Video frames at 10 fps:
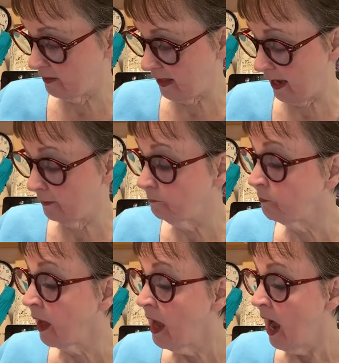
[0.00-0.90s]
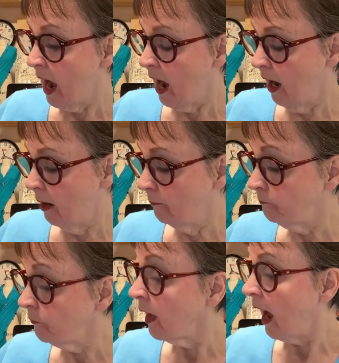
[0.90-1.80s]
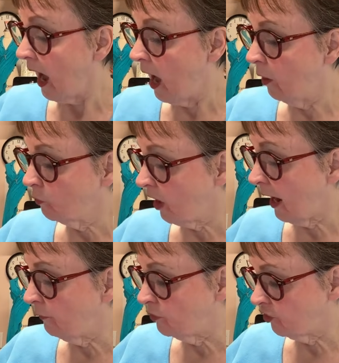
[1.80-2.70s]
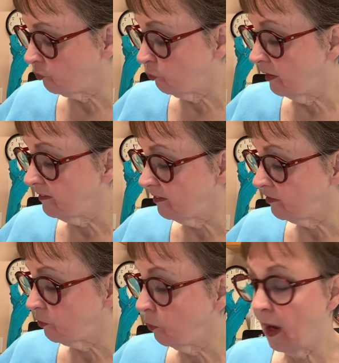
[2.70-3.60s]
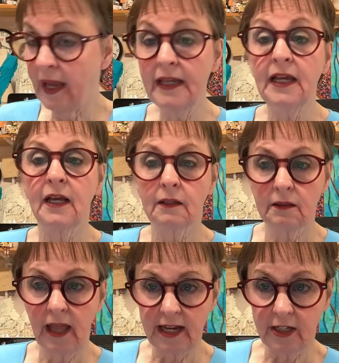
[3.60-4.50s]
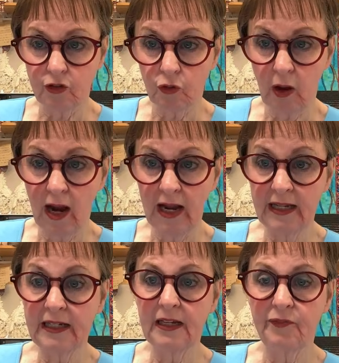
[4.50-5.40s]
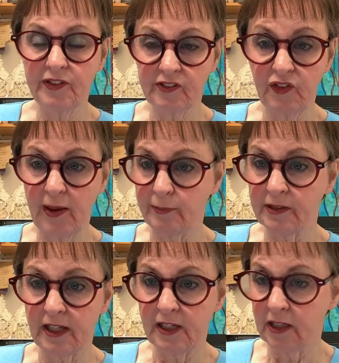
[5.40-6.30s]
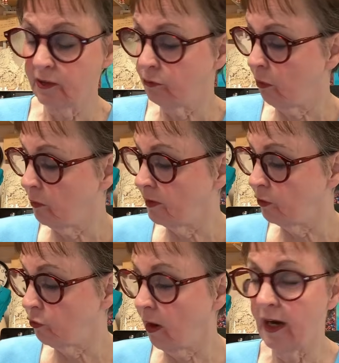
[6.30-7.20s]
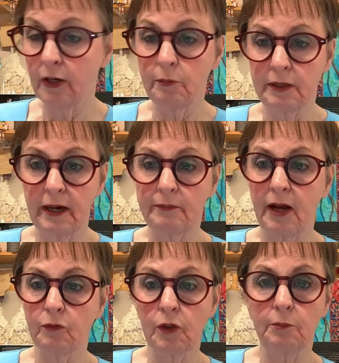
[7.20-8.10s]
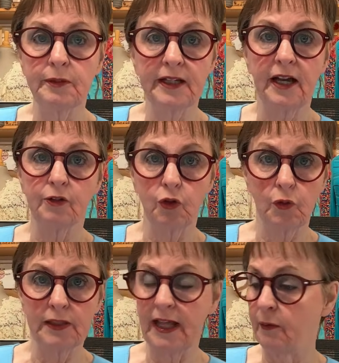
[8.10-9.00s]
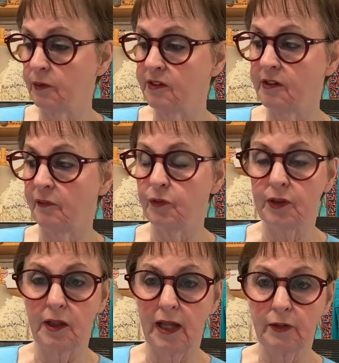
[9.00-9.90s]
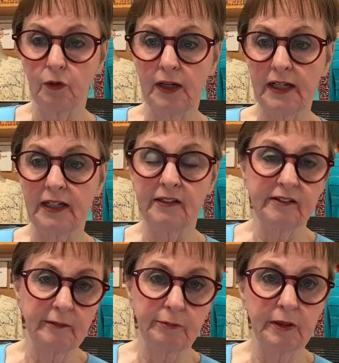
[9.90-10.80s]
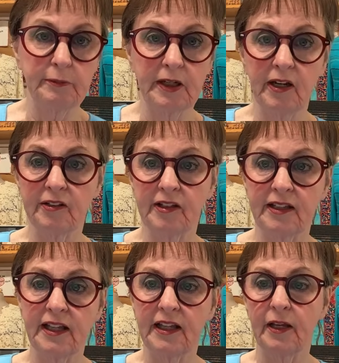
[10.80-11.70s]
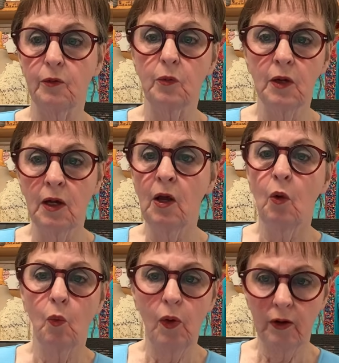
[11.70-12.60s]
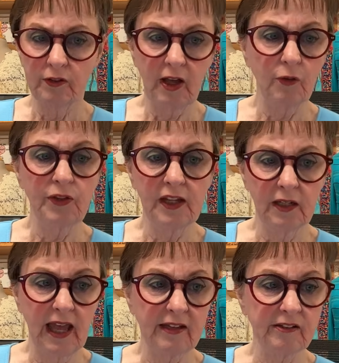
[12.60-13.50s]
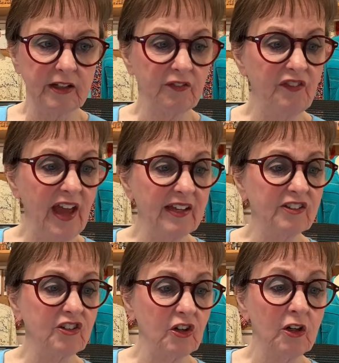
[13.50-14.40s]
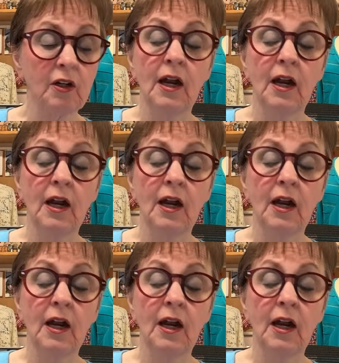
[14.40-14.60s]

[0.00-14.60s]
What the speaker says: that. I would just rinse this away, let it dry if it's fabric that you can throw in the dryer, but I'm not real big on doing that with stuff with Lycra in it, simply because I think it wears out the elastic faster.